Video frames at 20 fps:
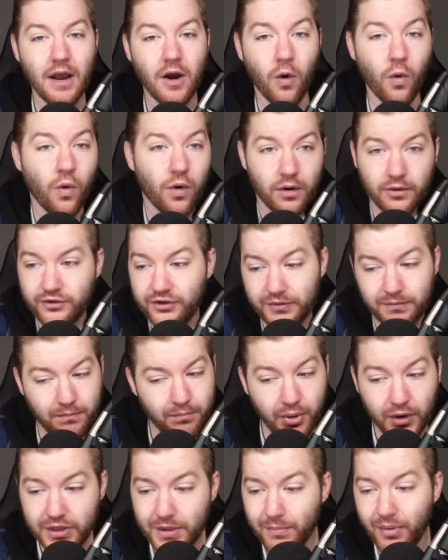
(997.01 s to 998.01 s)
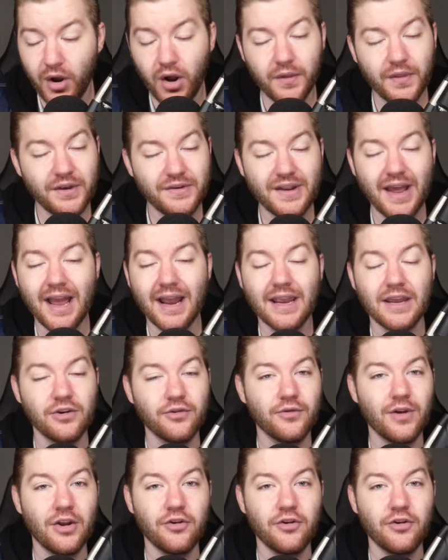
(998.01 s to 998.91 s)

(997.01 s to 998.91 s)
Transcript: or just put the ball on the deck and,